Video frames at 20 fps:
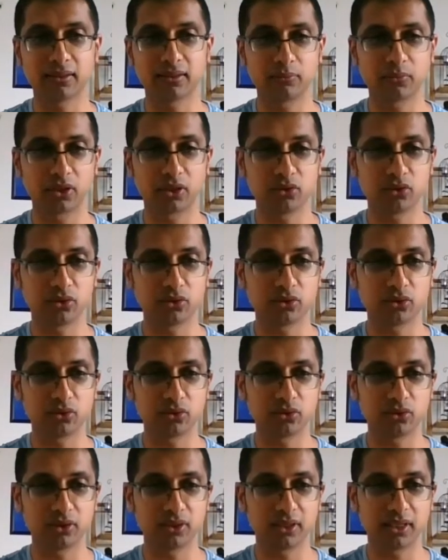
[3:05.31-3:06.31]
I'm going
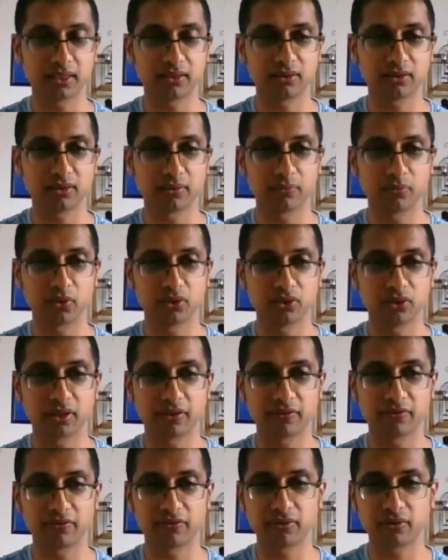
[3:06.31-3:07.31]
to get some music
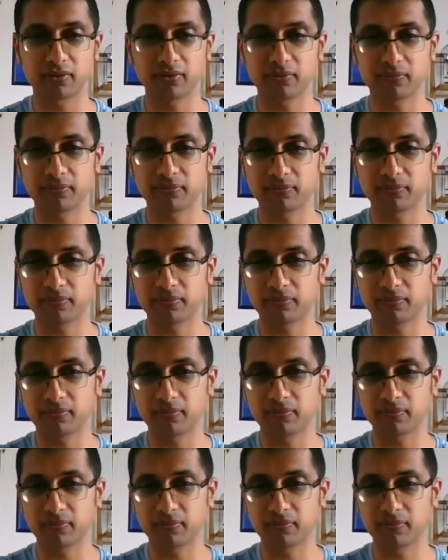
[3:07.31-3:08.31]
from
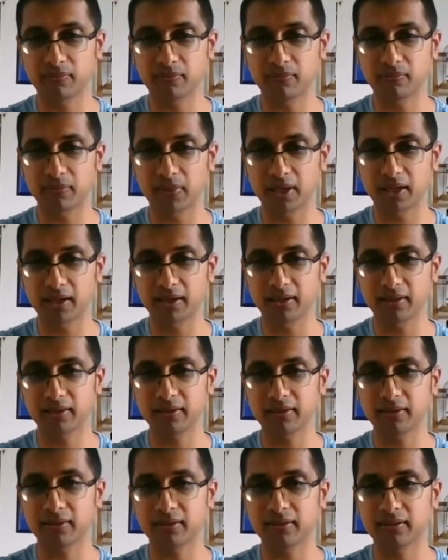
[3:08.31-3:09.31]
my